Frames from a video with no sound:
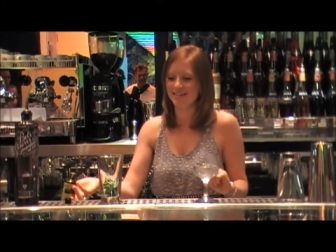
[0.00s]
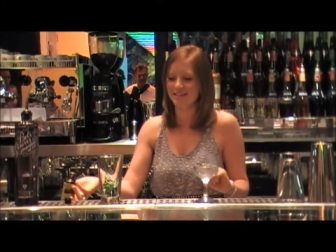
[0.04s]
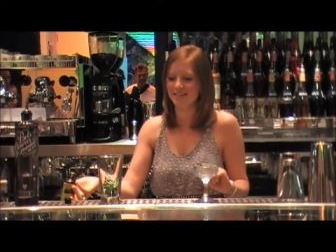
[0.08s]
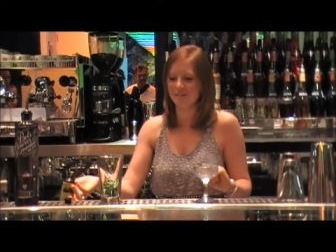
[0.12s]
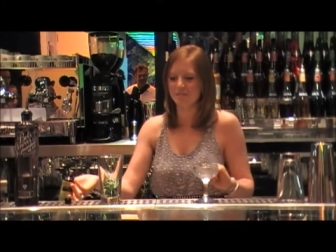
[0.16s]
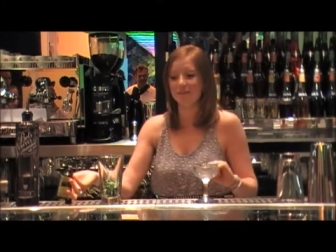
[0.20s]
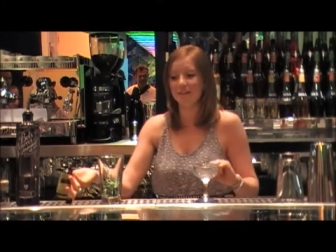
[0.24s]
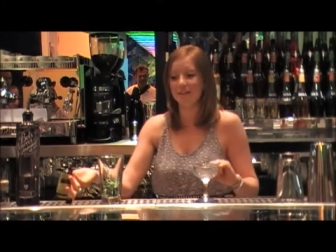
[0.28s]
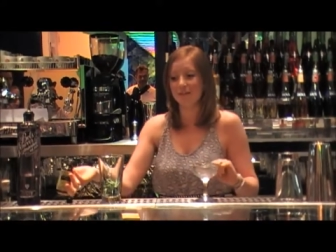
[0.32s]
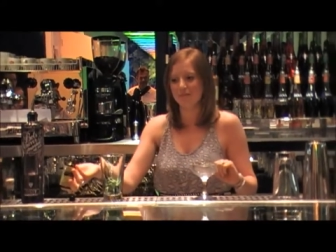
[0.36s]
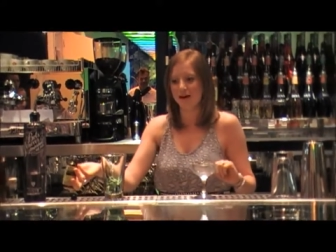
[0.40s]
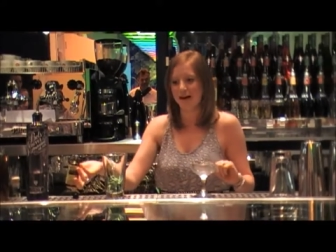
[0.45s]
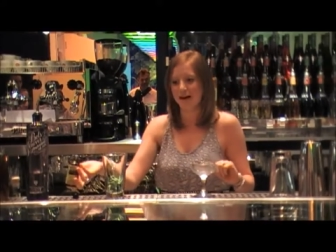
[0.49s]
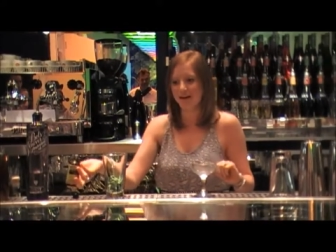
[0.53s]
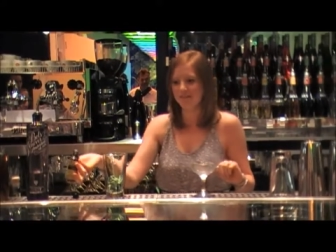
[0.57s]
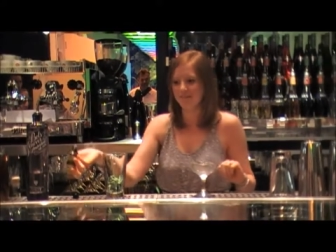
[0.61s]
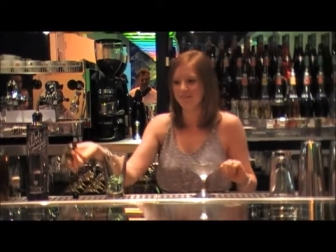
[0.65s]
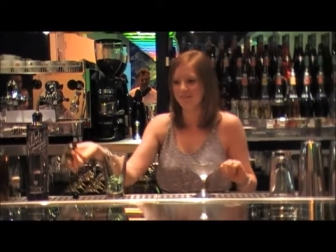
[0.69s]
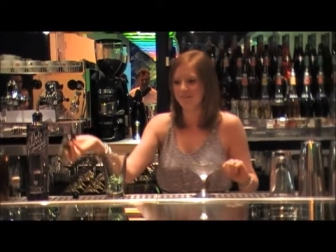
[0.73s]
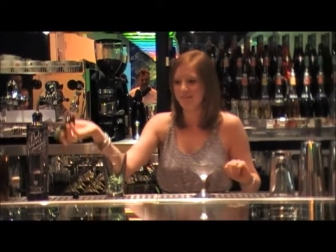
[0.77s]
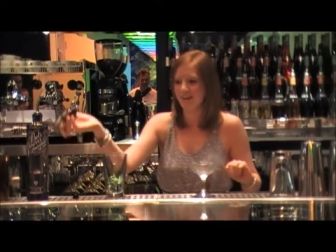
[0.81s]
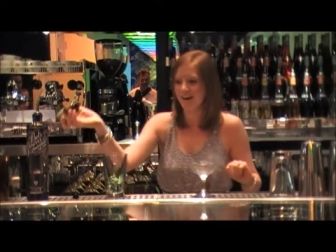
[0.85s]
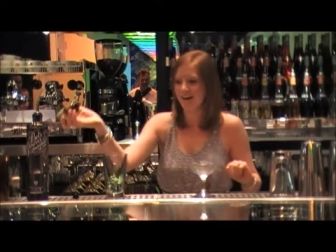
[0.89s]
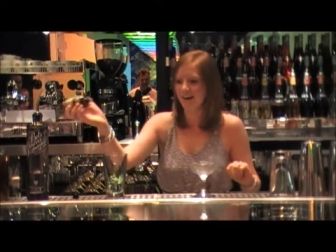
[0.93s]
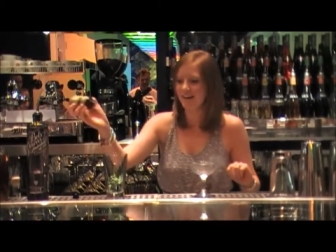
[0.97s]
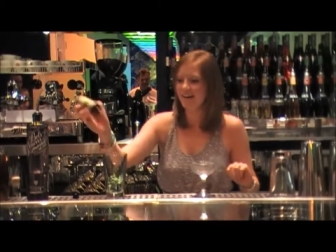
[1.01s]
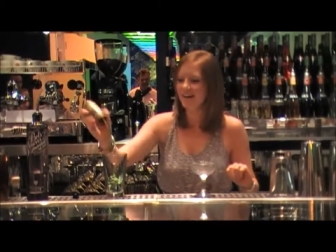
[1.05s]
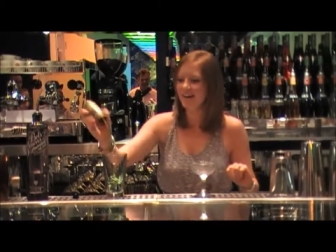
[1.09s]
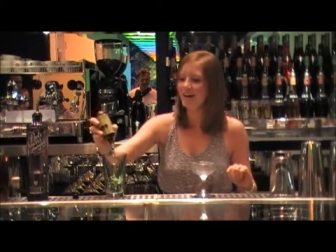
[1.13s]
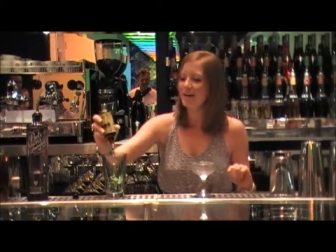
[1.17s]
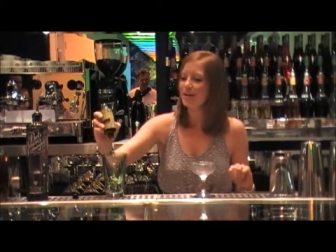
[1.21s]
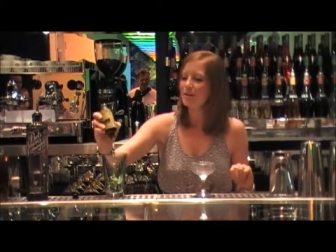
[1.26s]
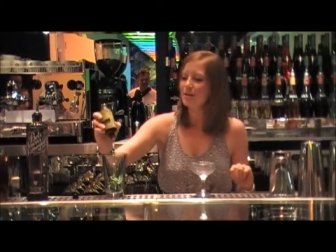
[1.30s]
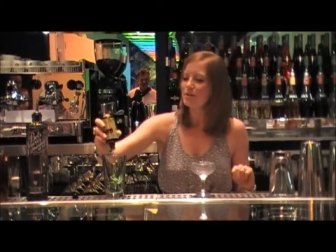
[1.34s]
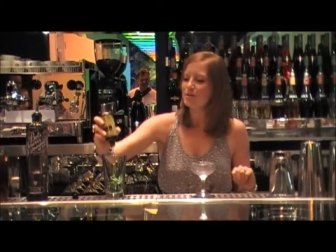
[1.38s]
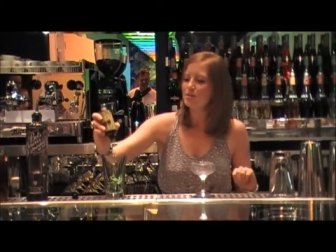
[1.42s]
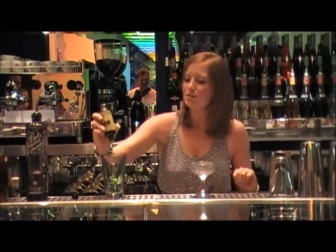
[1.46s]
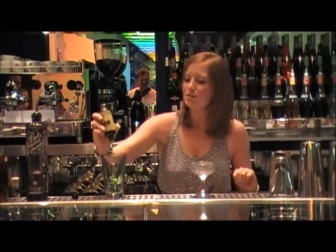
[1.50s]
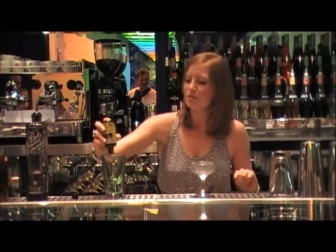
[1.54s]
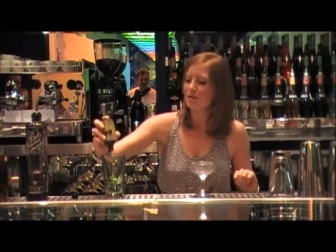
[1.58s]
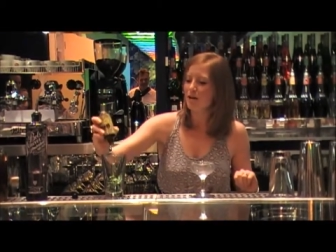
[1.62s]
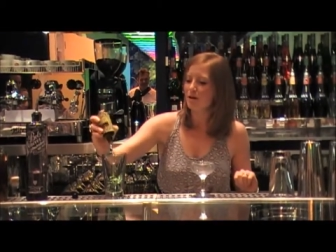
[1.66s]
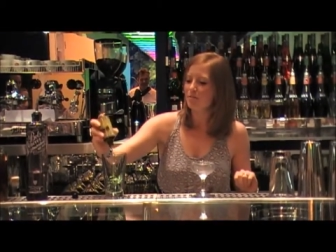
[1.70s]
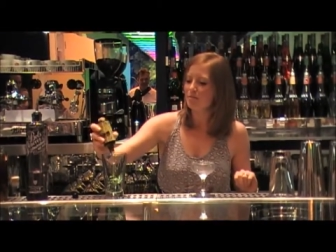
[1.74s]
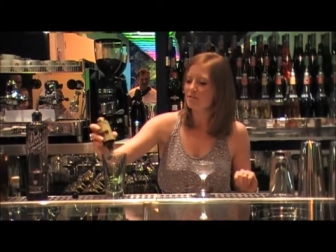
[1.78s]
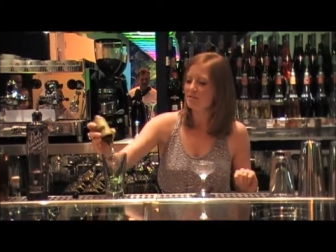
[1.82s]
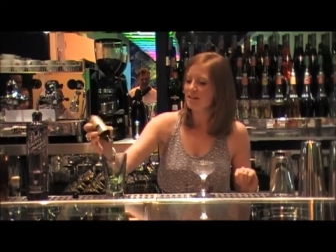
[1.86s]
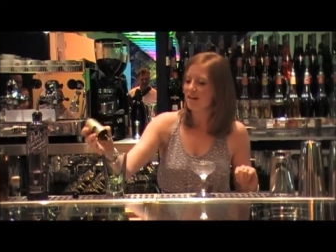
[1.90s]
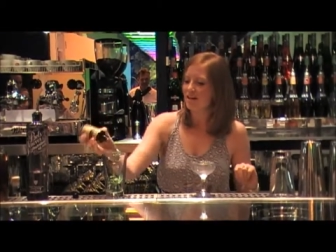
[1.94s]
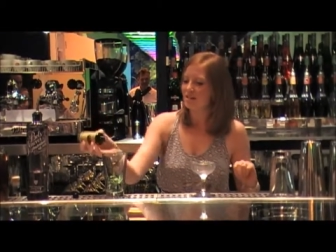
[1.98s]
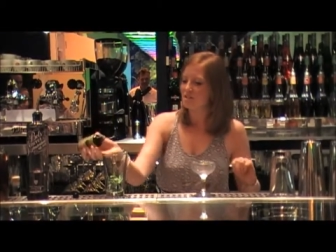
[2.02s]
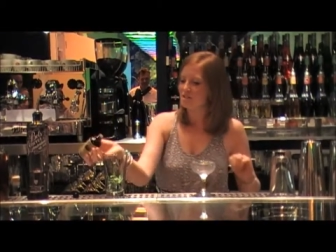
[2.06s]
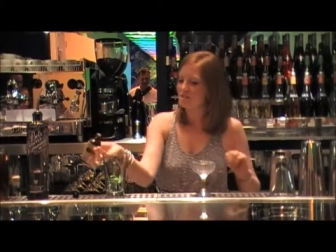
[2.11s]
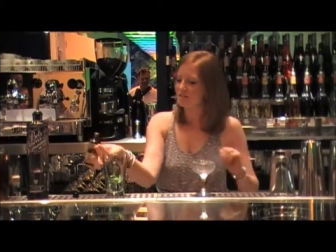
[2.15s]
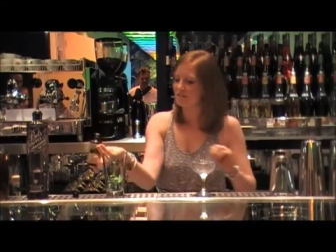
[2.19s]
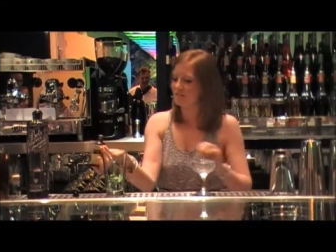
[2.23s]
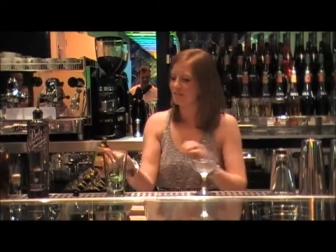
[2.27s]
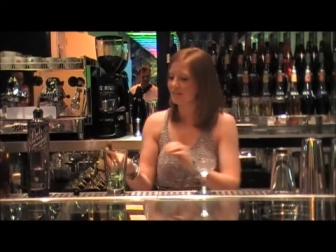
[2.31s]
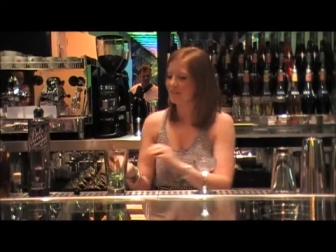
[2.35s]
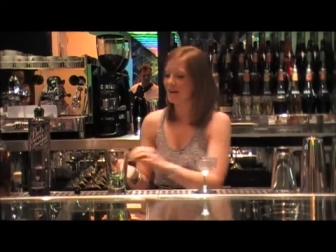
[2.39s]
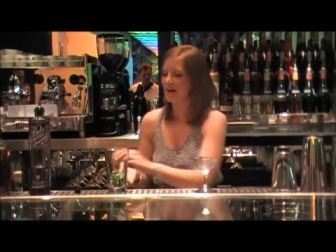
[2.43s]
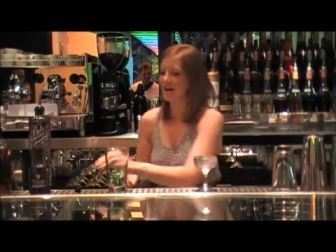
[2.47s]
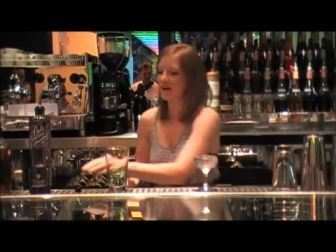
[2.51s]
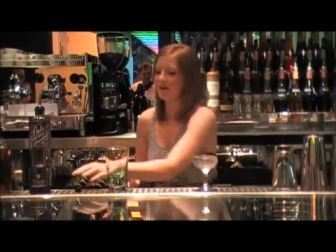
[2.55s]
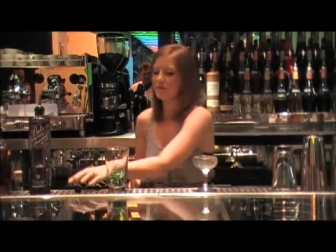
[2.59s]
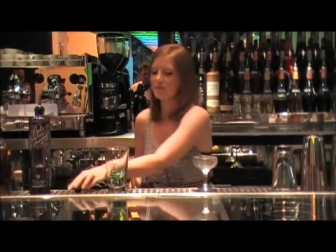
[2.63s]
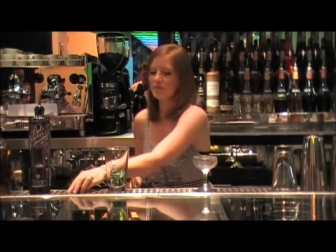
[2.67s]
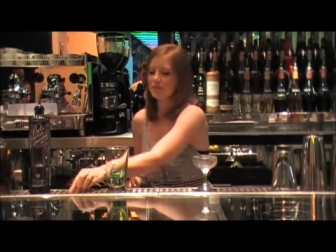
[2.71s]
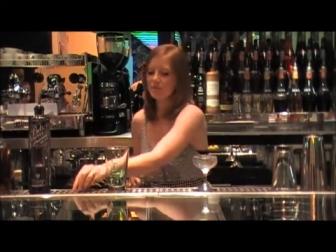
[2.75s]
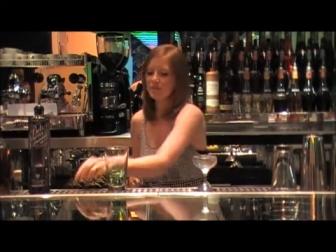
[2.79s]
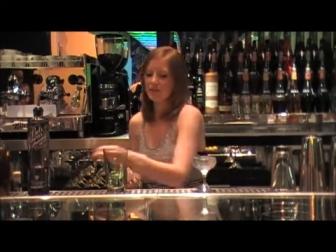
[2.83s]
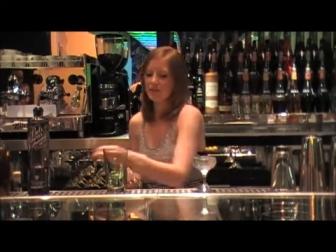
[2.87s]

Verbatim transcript: and I blame Adam for that. So a couple dashes for that.